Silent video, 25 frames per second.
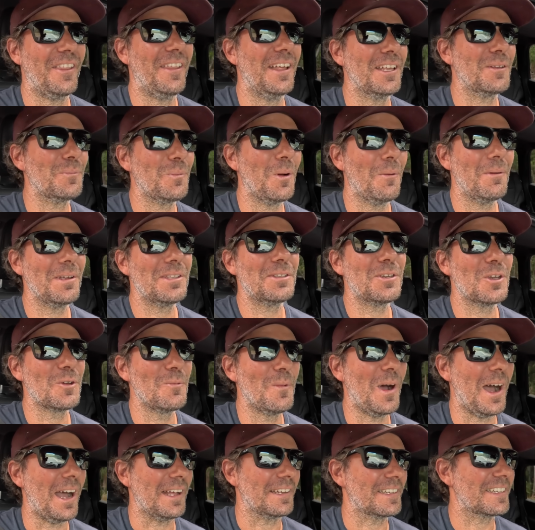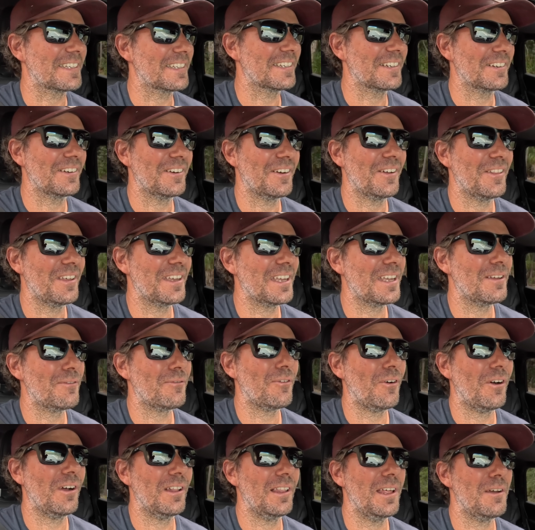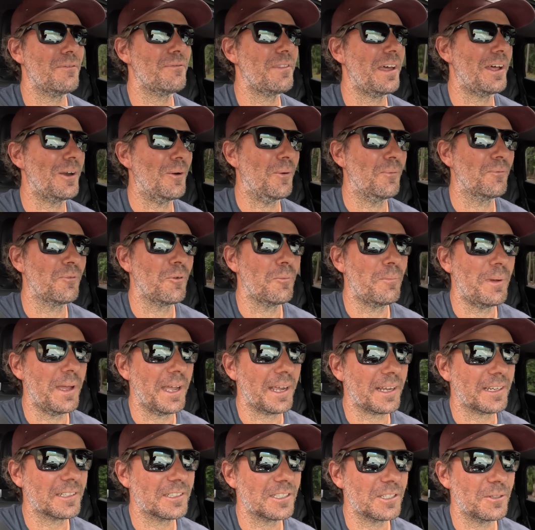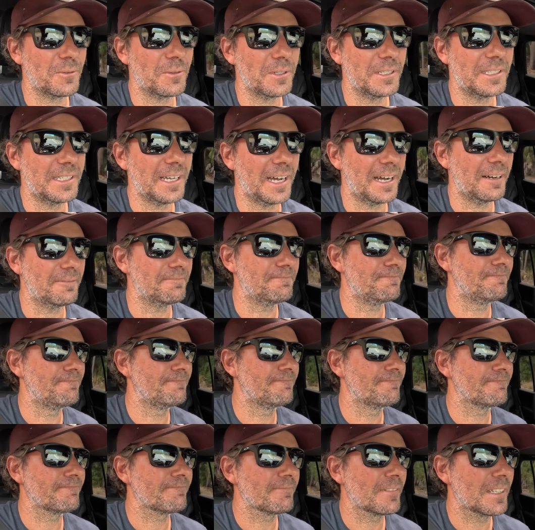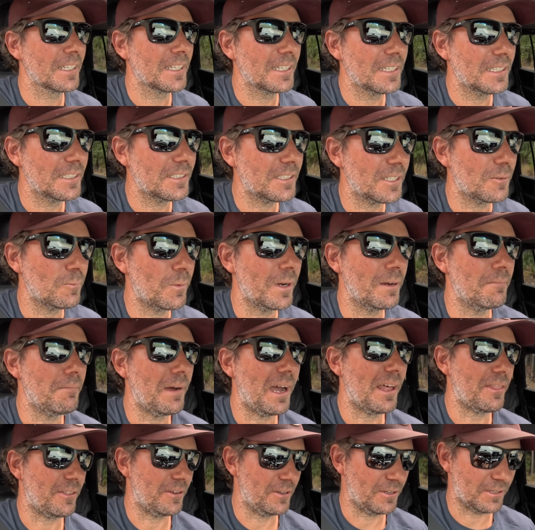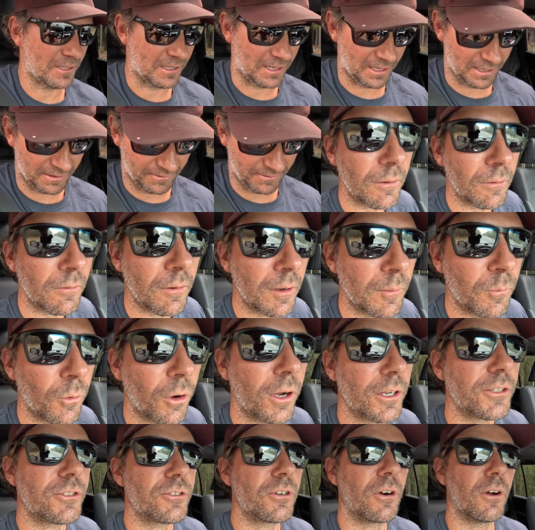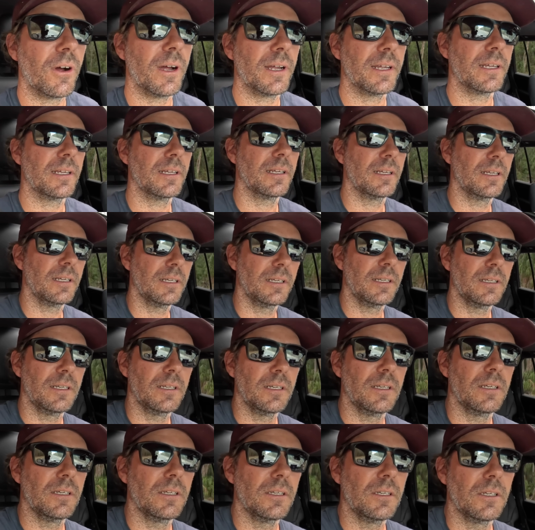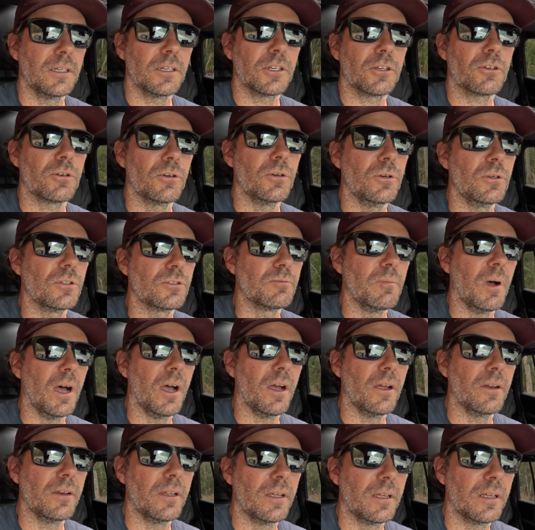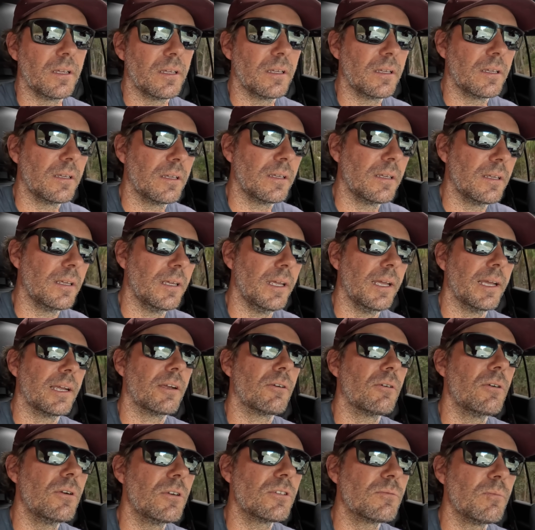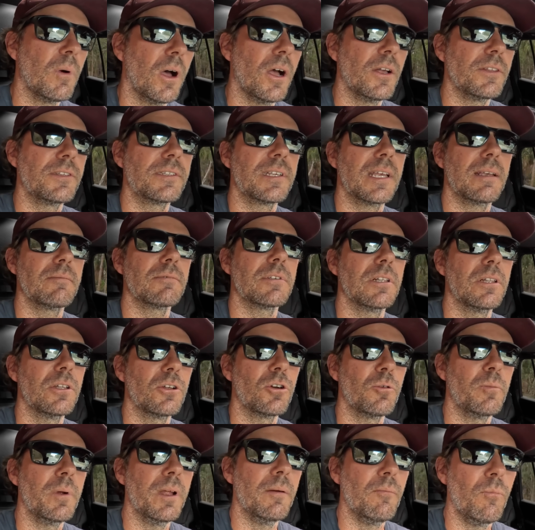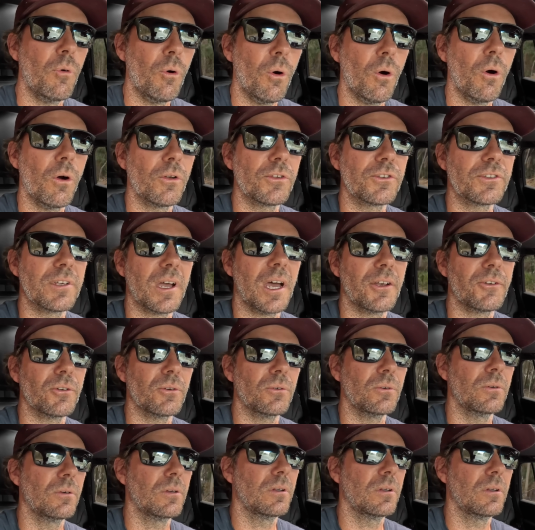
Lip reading: That's probably too much. I think if I left that on for Beck, she would she'd win Bathurst. We might try cruise mode. Yeah, cruise mode seems a little bit more subtle.